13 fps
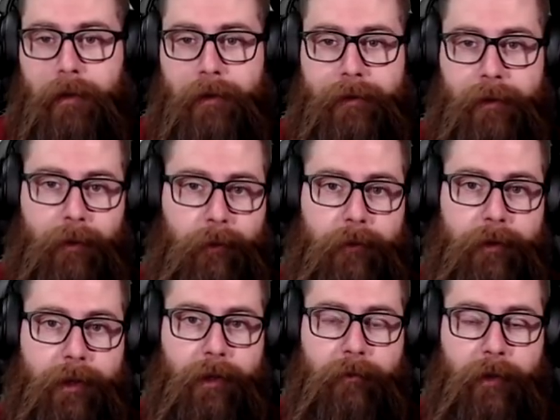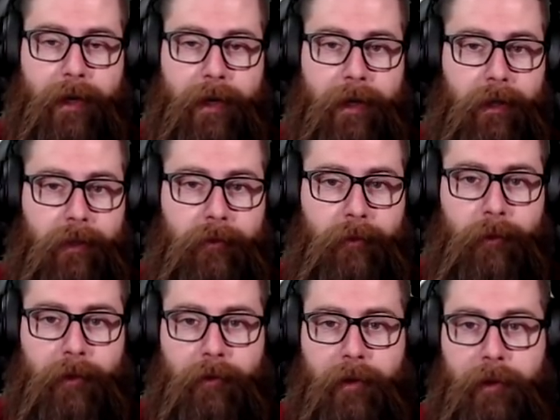So, you know, if we had Elephim,
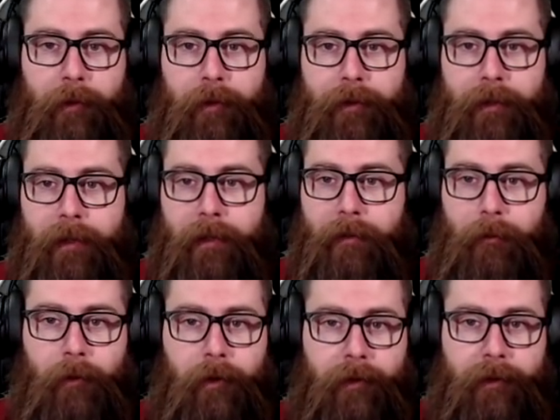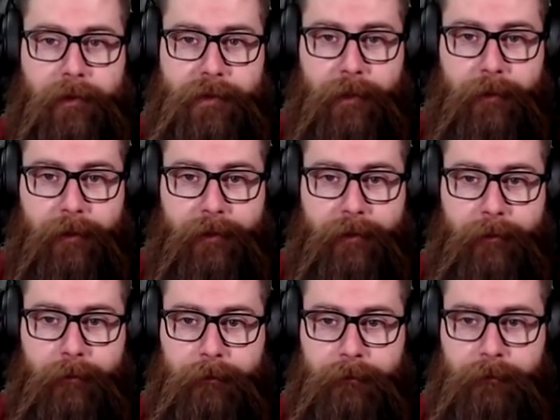we really wouldn't need either one of these jokers.
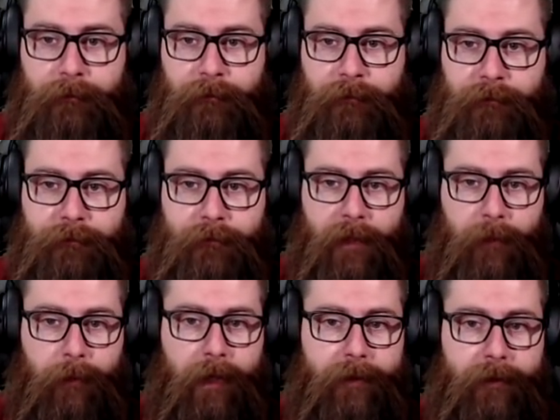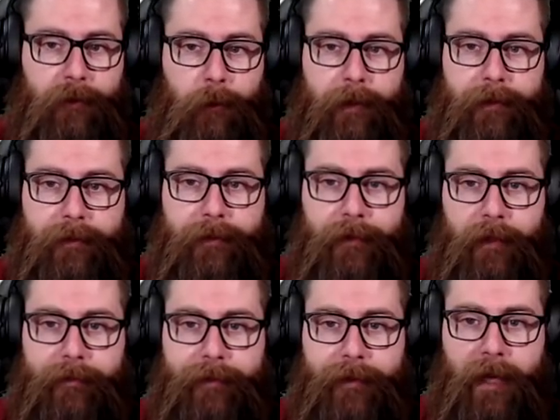Then we got the twins. They're
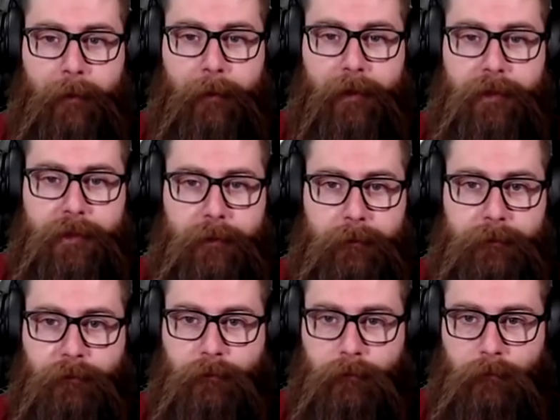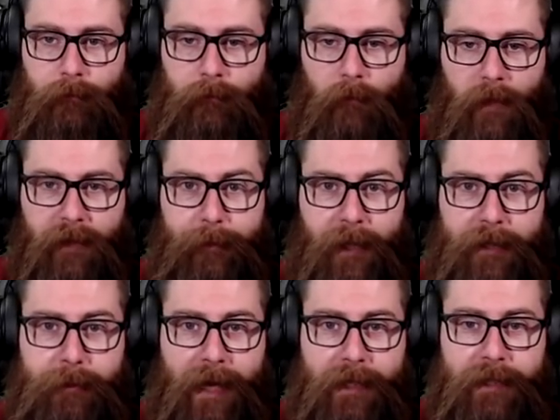here for damage. As much
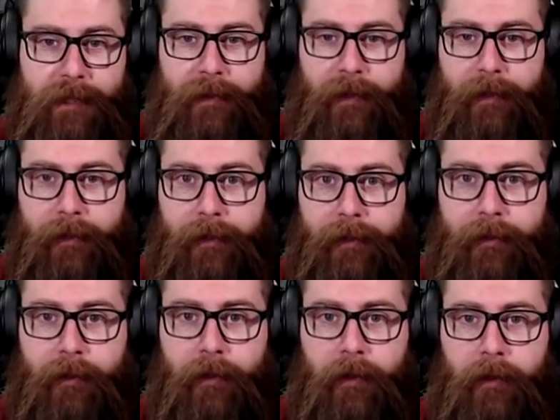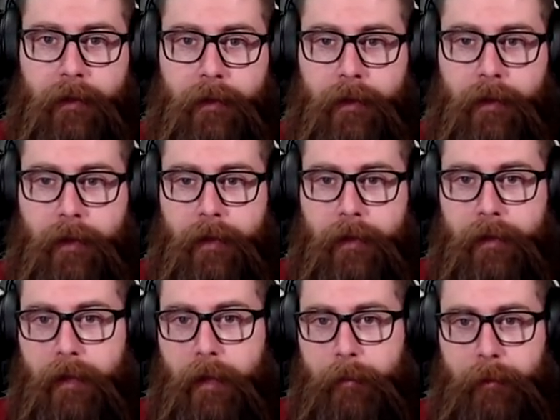magic as I could.
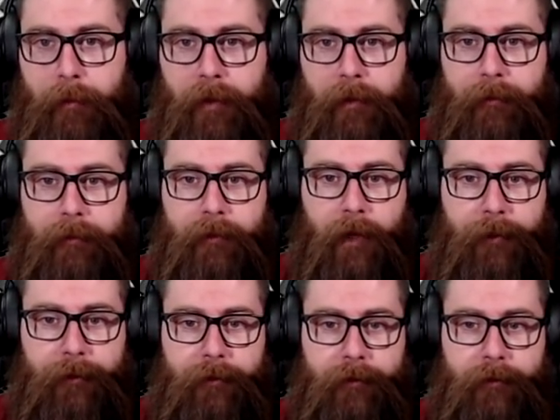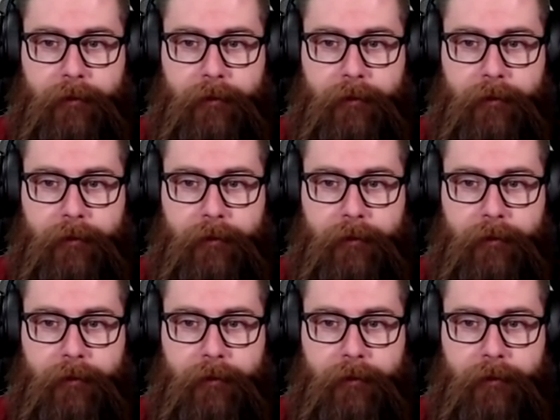And I put them on Odin